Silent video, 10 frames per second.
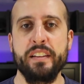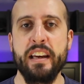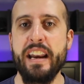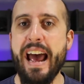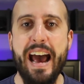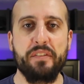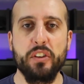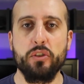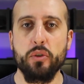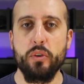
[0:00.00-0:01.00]
They didn't have
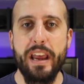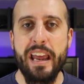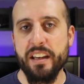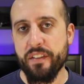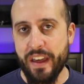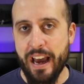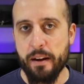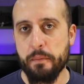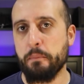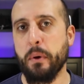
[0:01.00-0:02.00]
to do any of
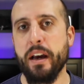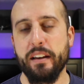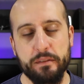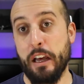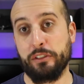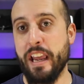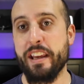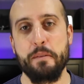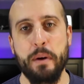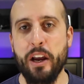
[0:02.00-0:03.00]
that, but I'll
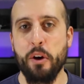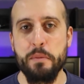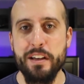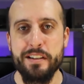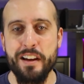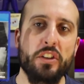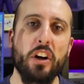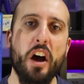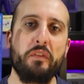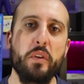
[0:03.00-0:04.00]
take it by all means.
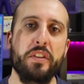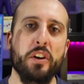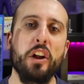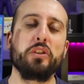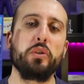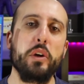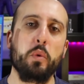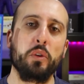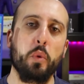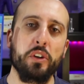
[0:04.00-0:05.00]
Start off with Call of Duty
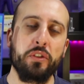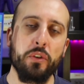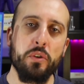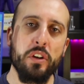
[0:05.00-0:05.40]
World War II.